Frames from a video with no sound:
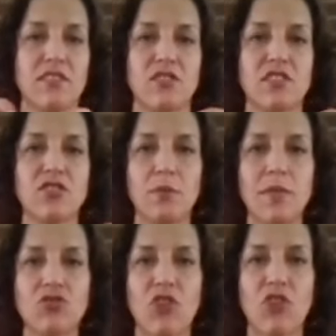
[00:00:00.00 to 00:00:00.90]
So this could
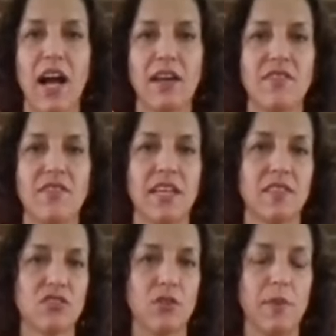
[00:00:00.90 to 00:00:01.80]
be driving,
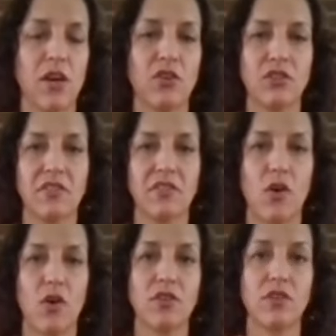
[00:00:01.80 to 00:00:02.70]
this could be on your
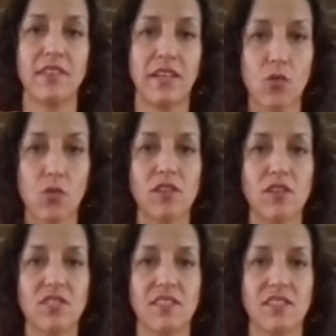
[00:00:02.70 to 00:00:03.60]
phone, and then of
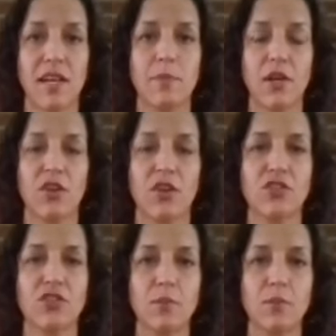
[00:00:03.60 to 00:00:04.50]
course typing on
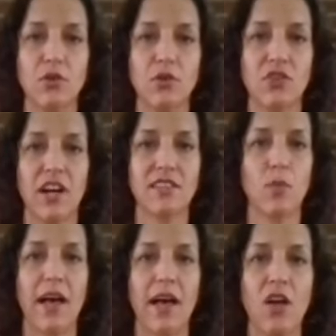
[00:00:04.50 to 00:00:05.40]
your computer as
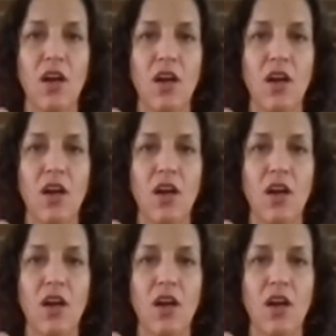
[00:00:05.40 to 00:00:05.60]
well,